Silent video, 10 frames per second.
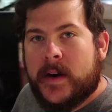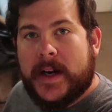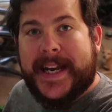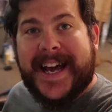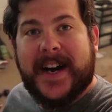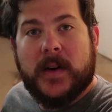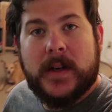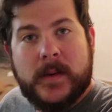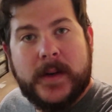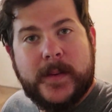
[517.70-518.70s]
right now,
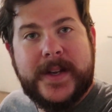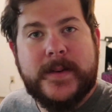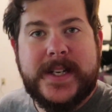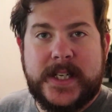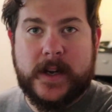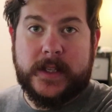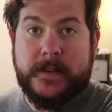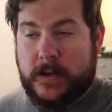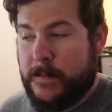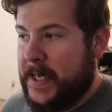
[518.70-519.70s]
we're rearranging our
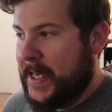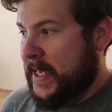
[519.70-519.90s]
living room.